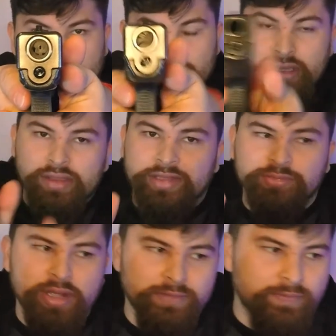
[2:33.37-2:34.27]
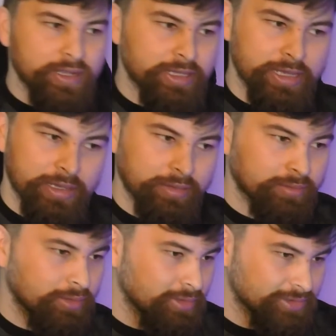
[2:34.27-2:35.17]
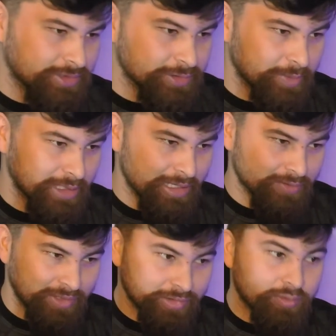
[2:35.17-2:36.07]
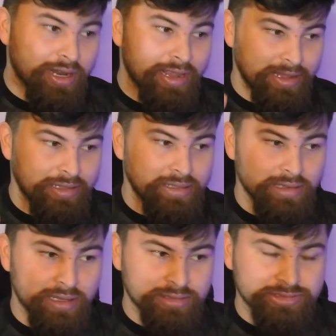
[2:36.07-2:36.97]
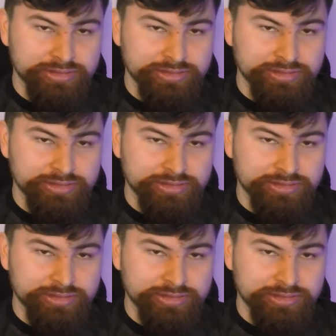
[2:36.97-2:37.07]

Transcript: that's why I fucking, excuse my language, that's why I hate Glocks.